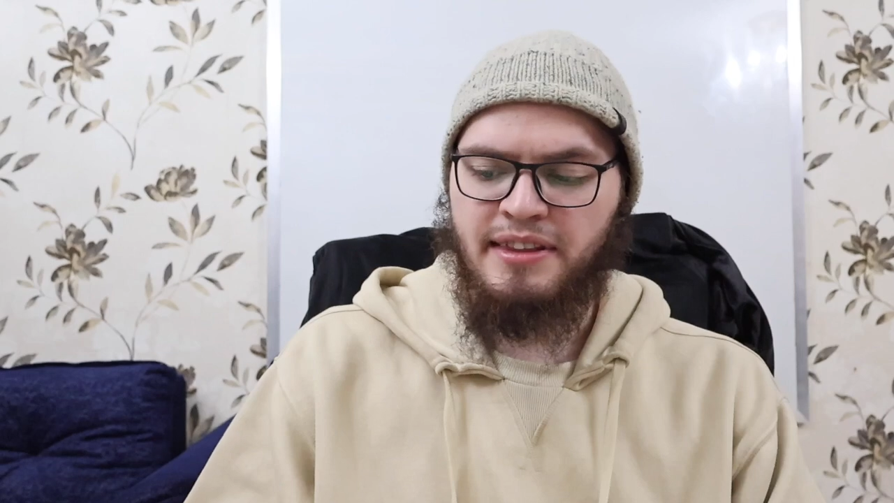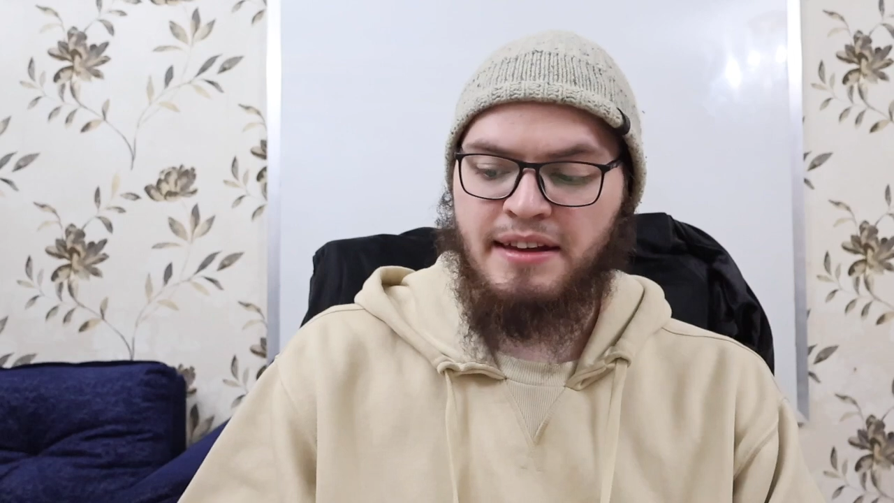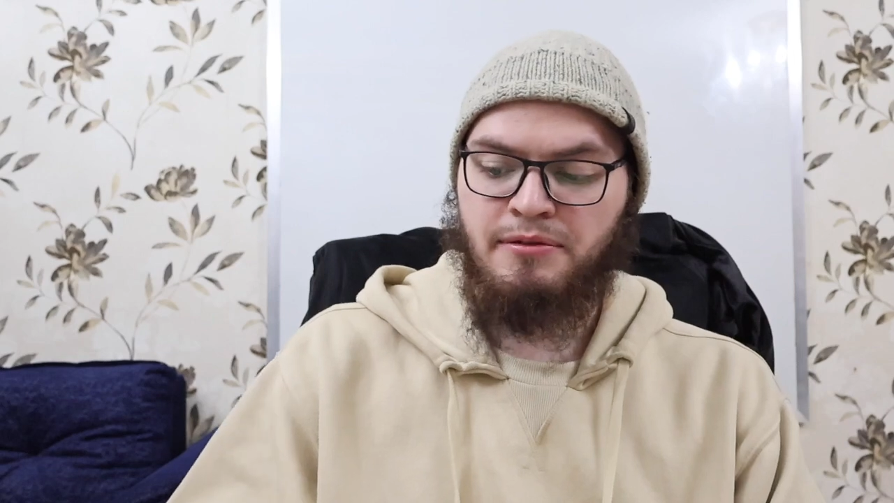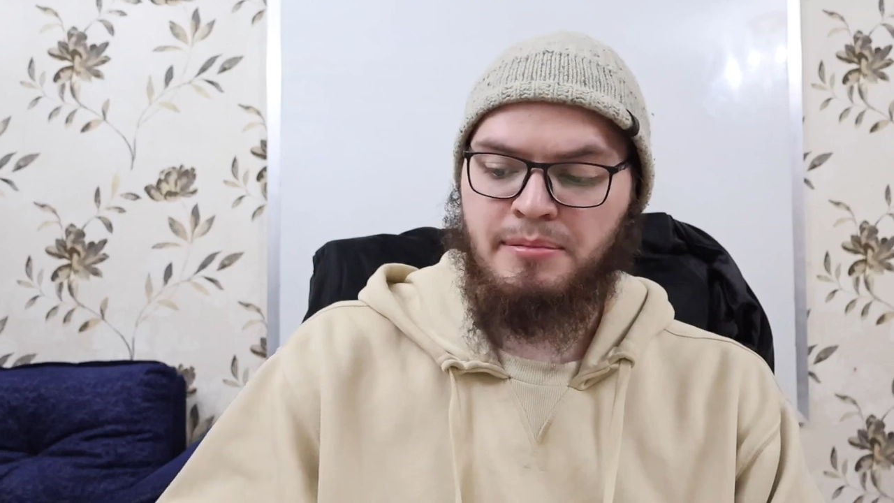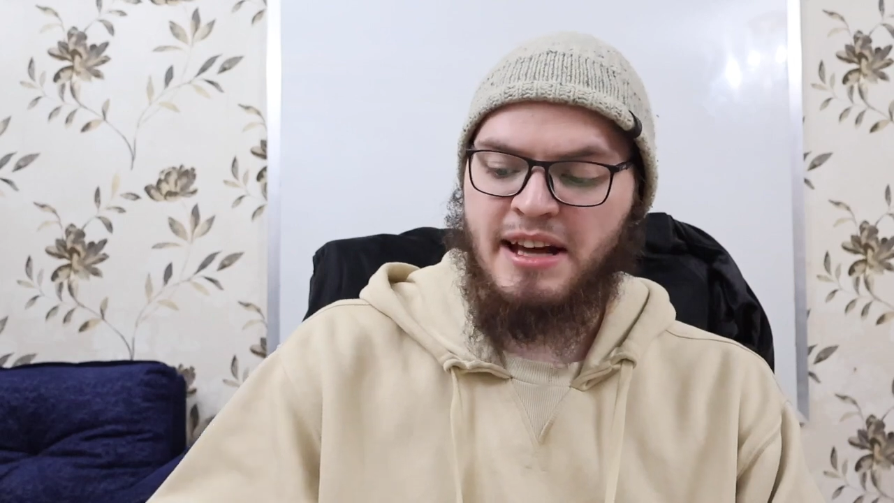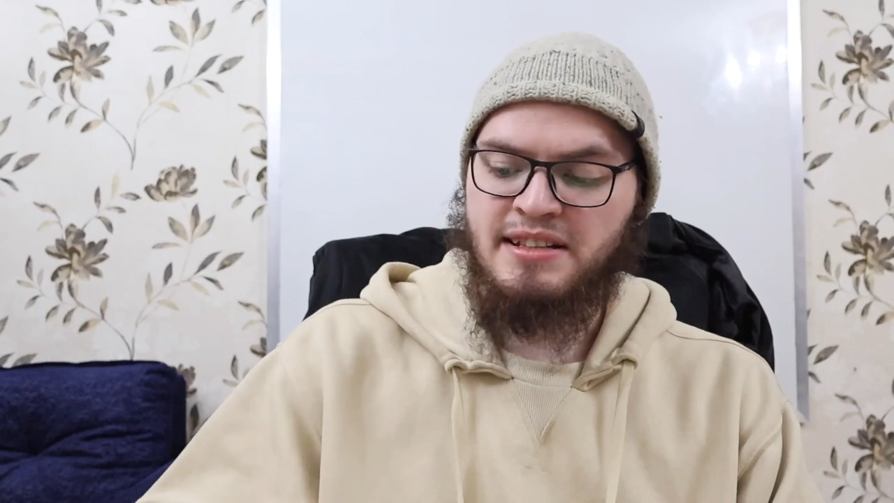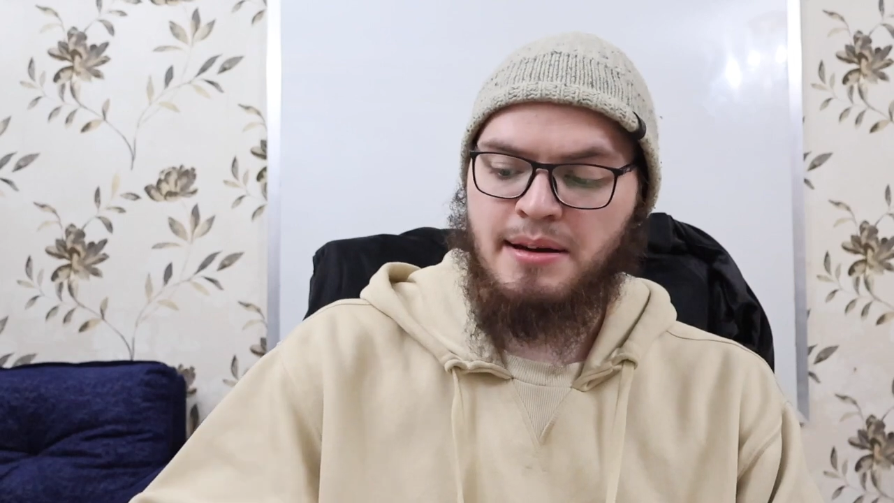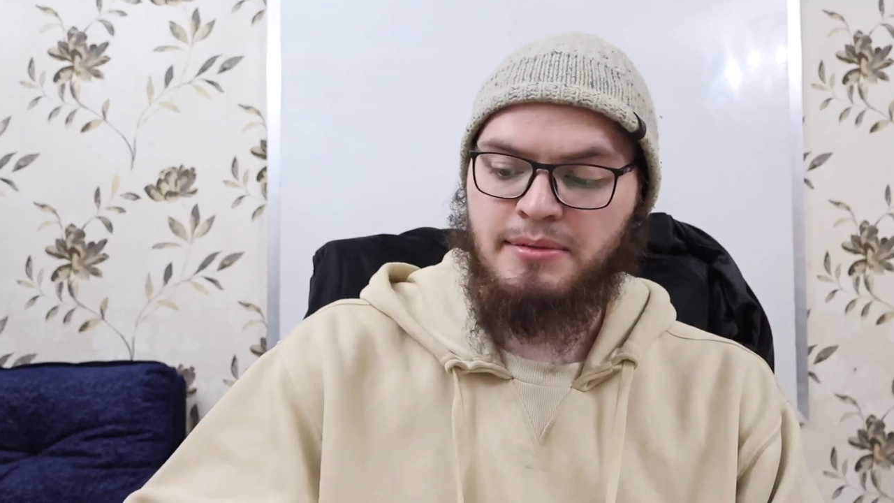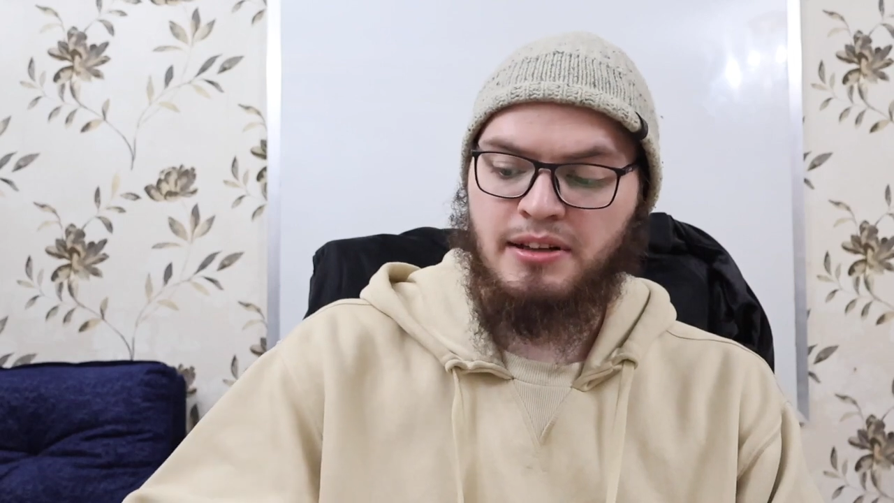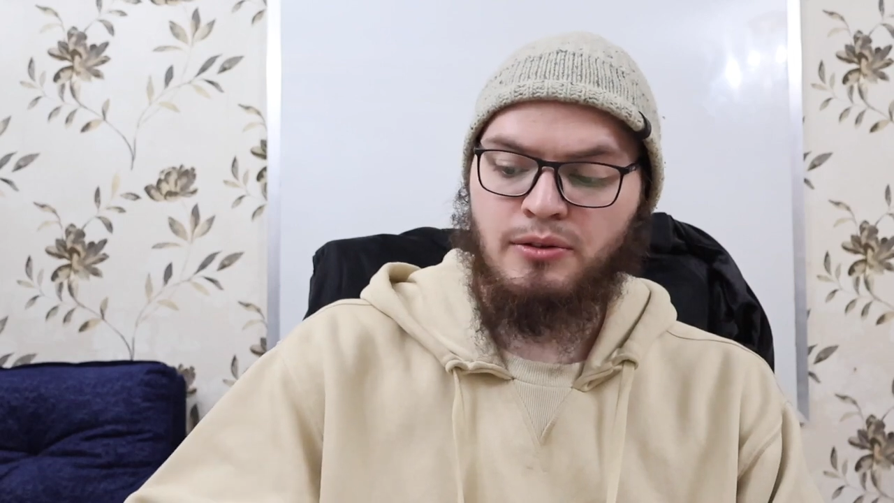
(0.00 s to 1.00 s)
Then from that
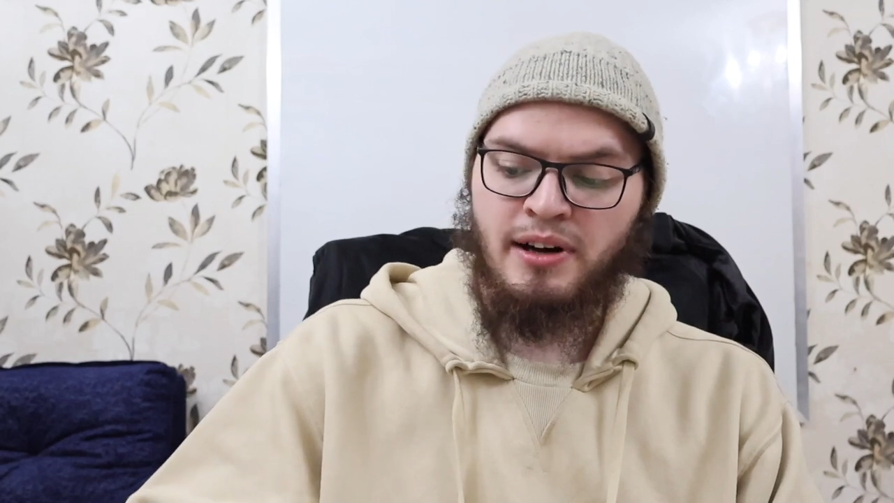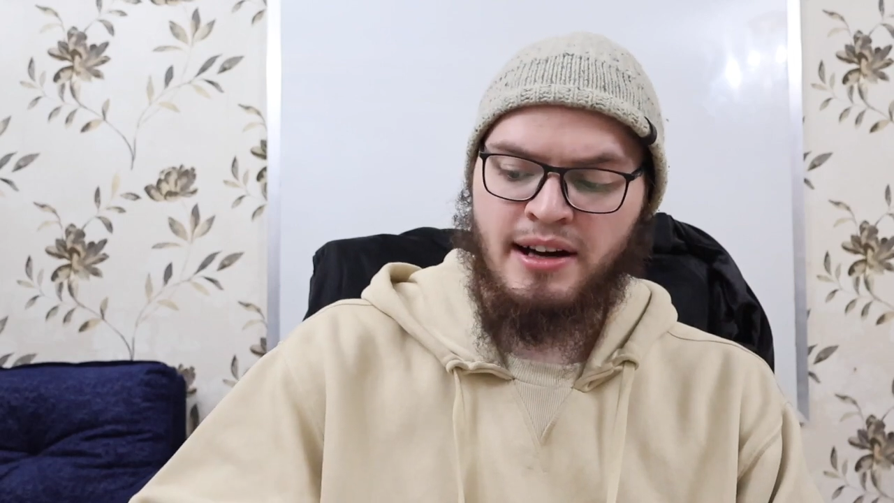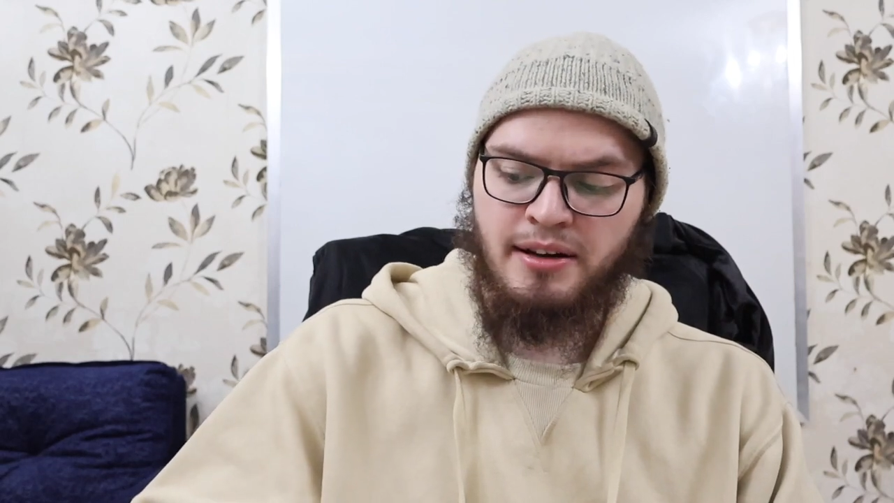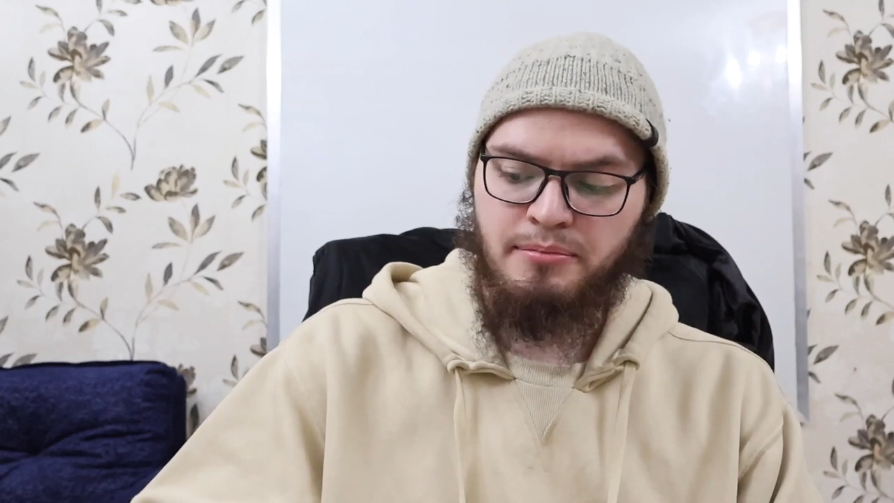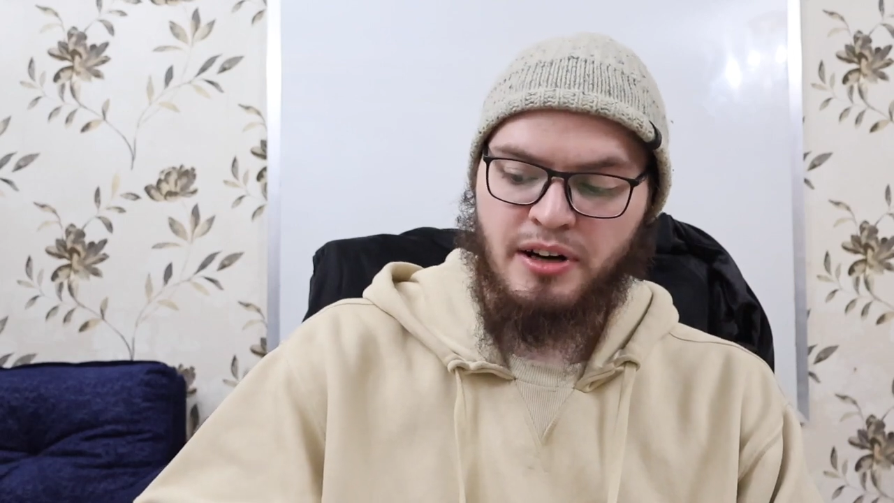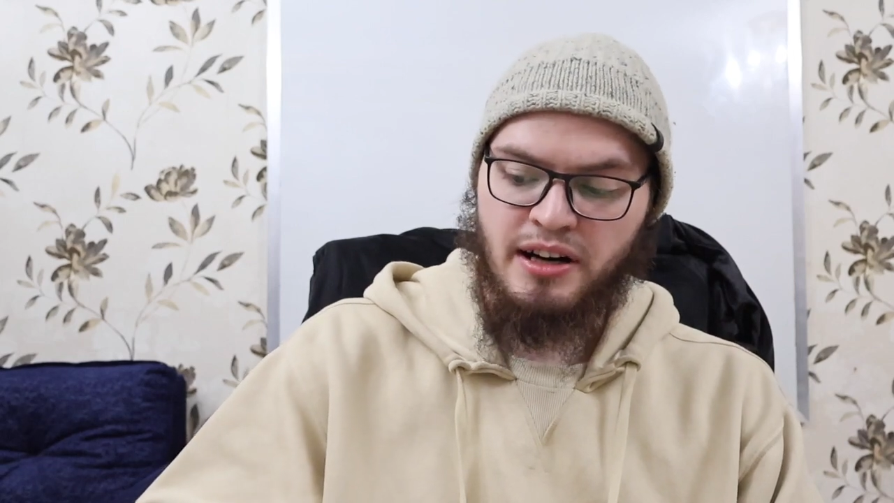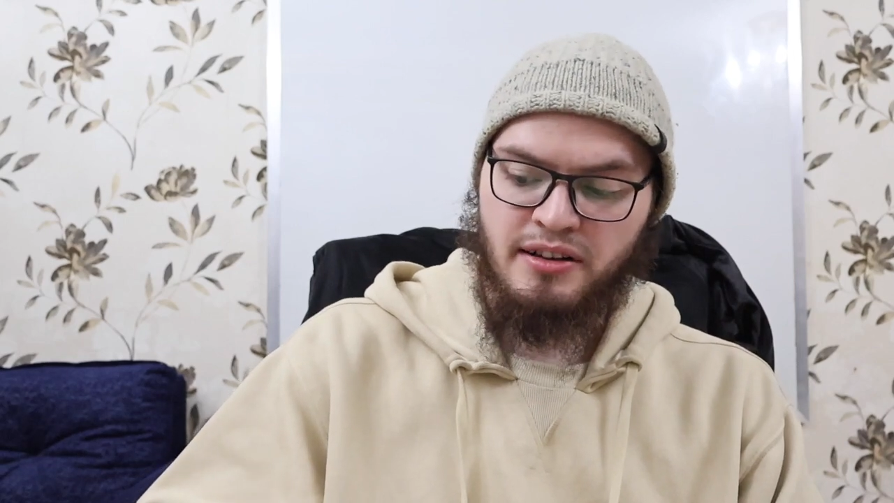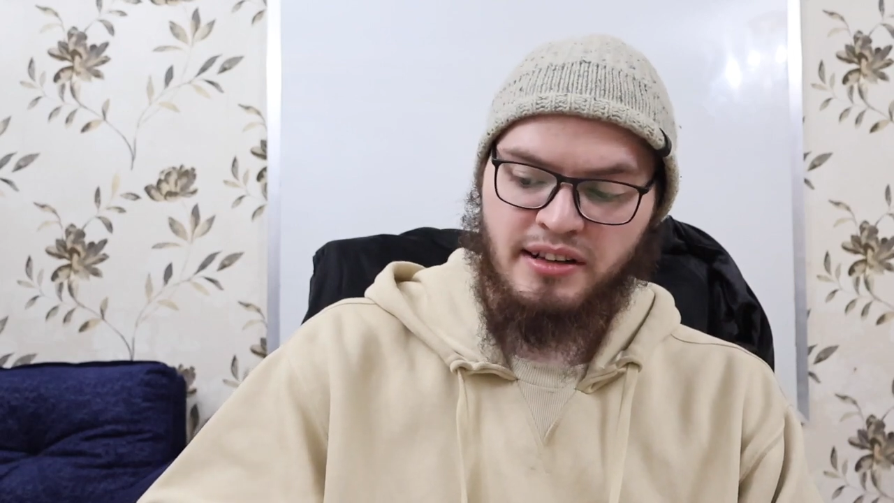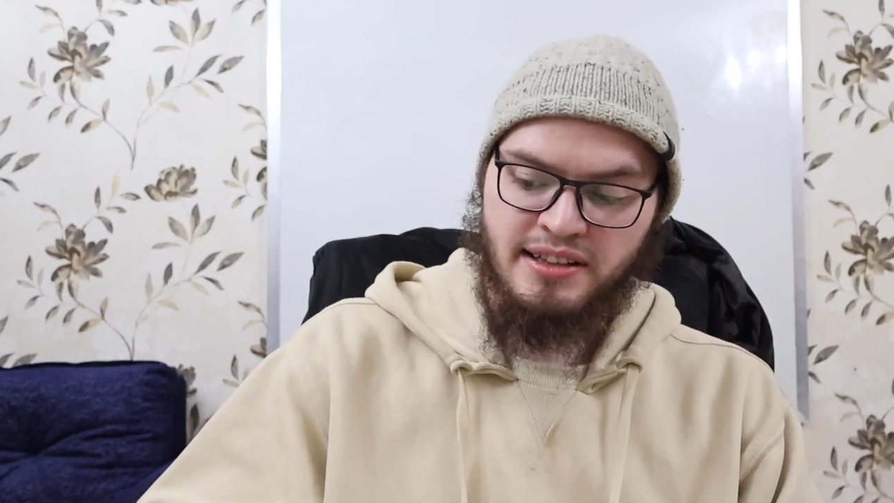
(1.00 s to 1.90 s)
time, the duha prayer,